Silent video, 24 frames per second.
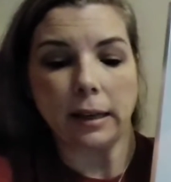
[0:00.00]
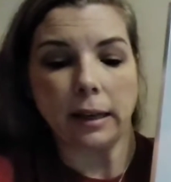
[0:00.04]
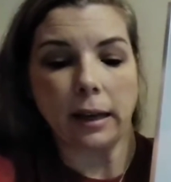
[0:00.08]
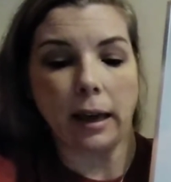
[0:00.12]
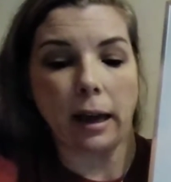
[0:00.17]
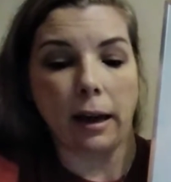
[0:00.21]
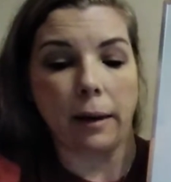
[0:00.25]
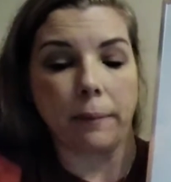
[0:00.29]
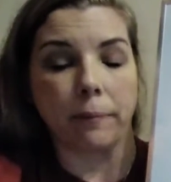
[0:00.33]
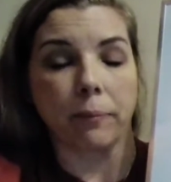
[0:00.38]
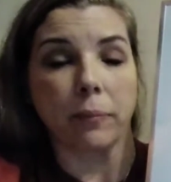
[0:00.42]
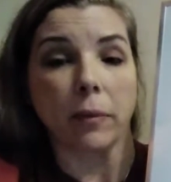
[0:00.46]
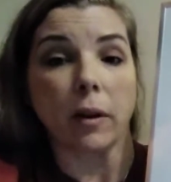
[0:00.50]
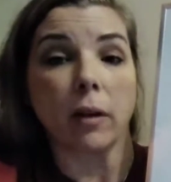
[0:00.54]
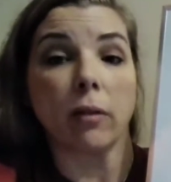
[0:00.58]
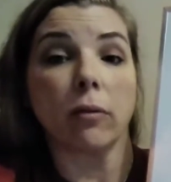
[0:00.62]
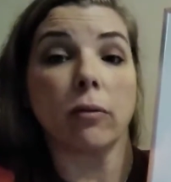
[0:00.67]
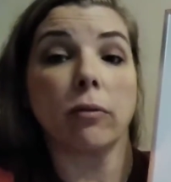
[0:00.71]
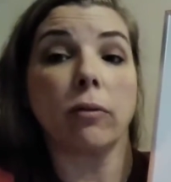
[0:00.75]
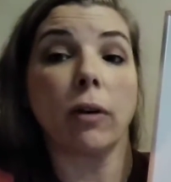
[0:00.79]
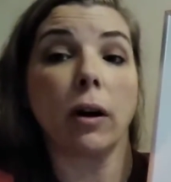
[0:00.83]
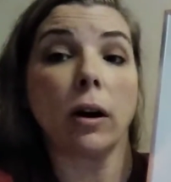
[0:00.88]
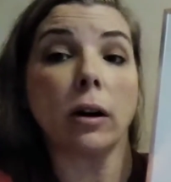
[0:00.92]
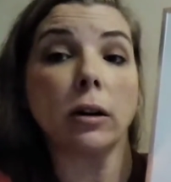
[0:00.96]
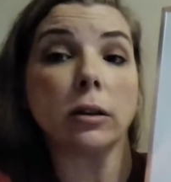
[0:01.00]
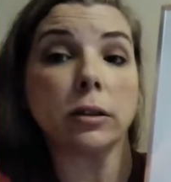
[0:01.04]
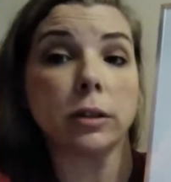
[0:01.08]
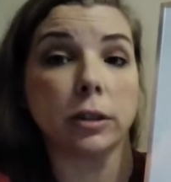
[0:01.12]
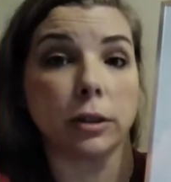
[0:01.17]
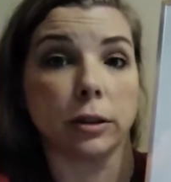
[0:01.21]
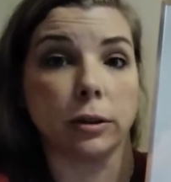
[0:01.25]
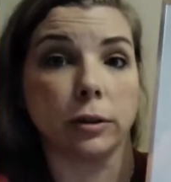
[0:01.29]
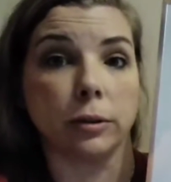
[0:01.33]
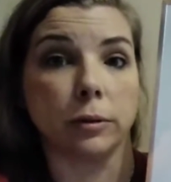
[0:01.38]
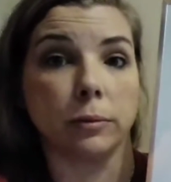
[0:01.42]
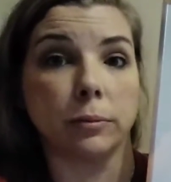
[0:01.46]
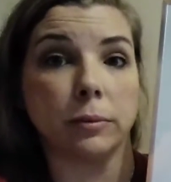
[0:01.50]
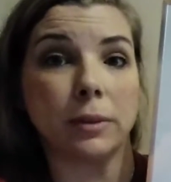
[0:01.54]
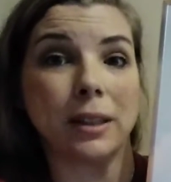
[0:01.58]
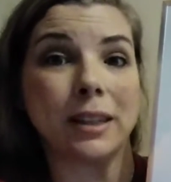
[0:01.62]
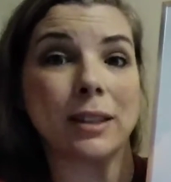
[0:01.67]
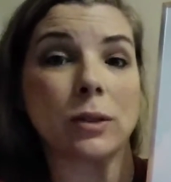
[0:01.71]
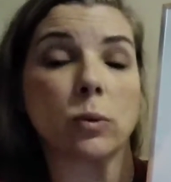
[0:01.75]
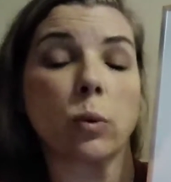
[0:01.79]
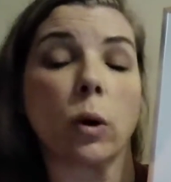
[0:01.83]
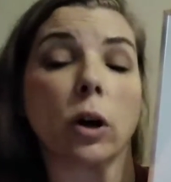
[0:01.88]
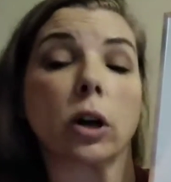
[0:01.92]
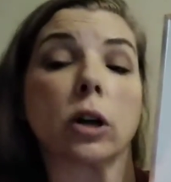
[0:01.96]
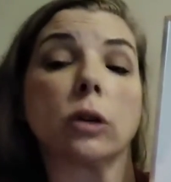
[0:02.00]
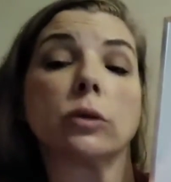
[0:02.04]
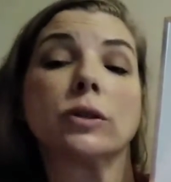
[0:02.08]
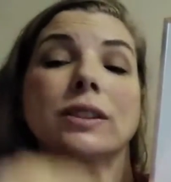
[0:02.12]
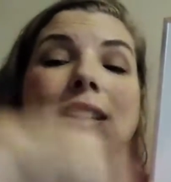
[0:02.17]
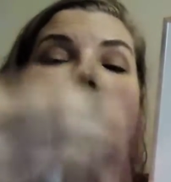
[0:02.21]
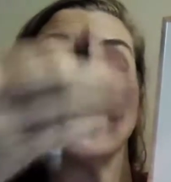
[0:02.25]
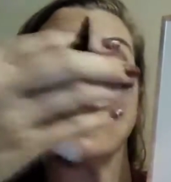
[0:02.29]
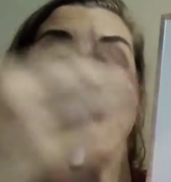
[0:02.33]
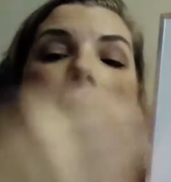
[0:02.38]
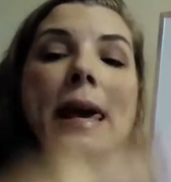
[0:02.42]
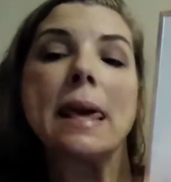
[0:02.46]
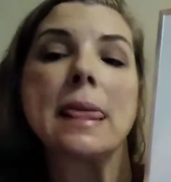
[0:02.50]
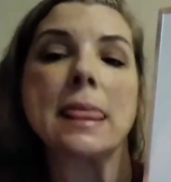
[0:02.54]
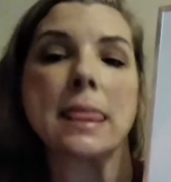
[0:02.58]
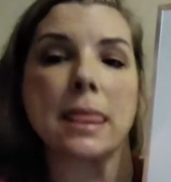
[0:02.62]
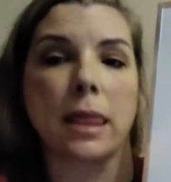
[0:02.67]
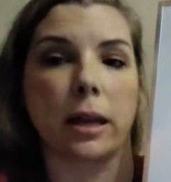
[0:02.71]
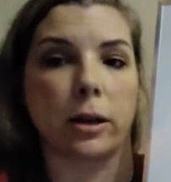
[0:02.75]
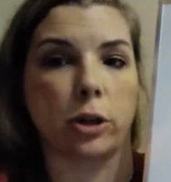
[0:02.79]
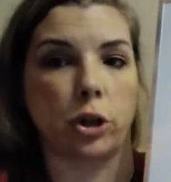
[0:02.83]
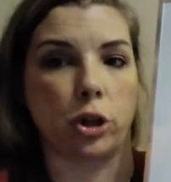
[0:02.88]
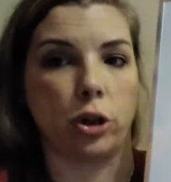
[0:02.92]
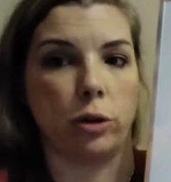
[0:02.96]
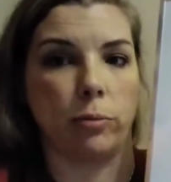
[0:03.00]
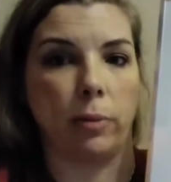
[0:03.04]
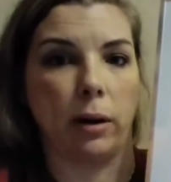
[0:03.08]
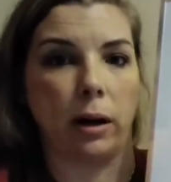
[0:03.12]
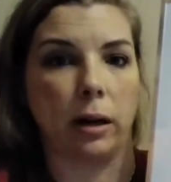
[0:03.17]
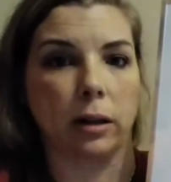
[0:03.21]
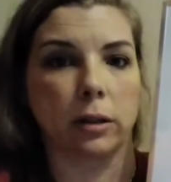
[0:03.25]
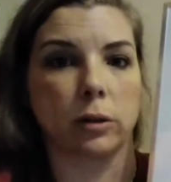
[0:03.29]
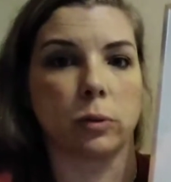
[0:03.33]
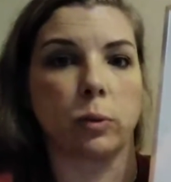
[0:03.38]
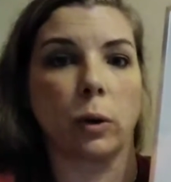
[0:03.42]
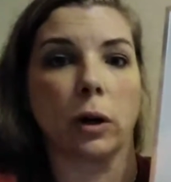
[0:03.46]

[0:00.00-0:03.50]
Okay, volume is what goes in the shoebox,